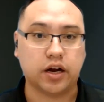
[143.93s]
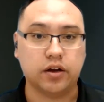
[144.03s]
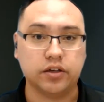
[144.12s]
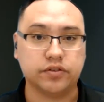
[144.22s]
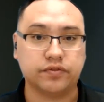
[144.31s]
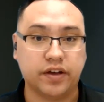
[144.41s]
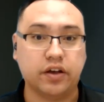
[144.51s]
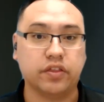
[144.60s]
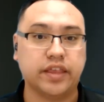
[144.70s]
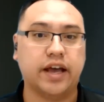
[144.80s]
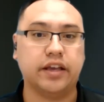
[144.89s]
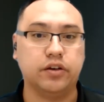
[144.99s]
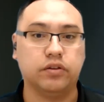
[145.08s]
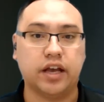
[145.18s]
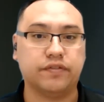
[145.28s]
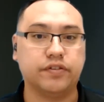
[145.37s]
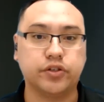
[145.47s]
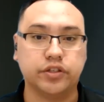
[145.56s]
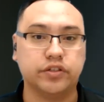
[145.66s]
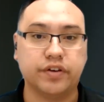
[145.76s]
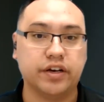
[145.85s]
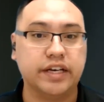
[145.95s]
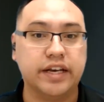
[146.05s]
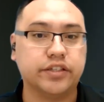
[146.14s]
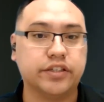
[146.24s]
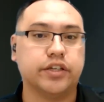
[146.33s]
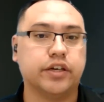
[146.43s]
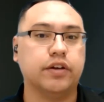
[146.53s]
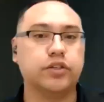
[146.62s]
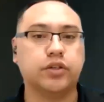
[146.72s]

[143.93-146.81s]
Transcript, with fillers: But I always felt that you know life insurance is very necessary.